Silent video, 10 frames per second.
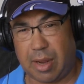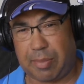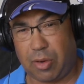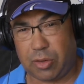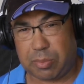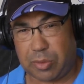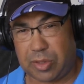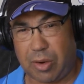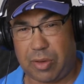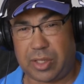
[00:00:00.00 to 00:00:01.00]
I'm your host,
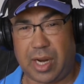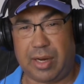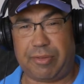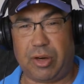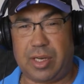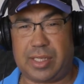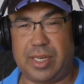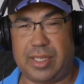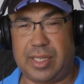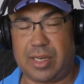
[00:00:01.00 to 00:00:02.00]
Bruce Outridge, and if you're
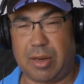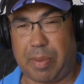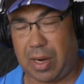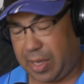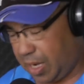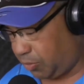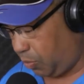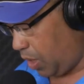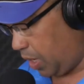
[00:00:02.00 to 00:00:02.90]
listening to this on the podcast, we're